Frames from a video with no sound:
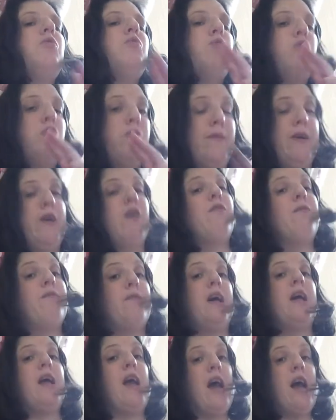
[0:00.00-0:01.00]
would become
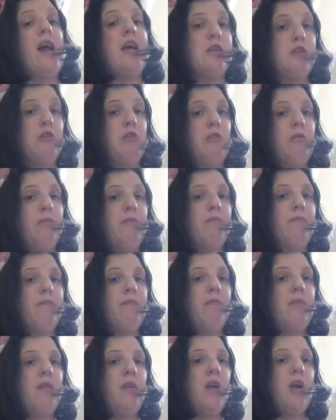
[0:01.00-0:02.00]
my idol
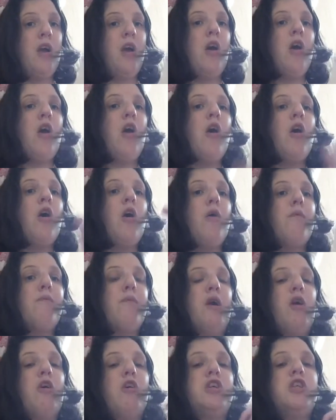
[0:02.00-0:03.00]

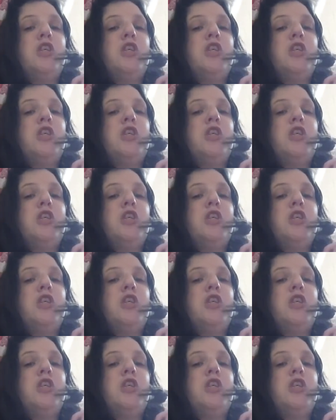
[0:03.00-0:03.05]
because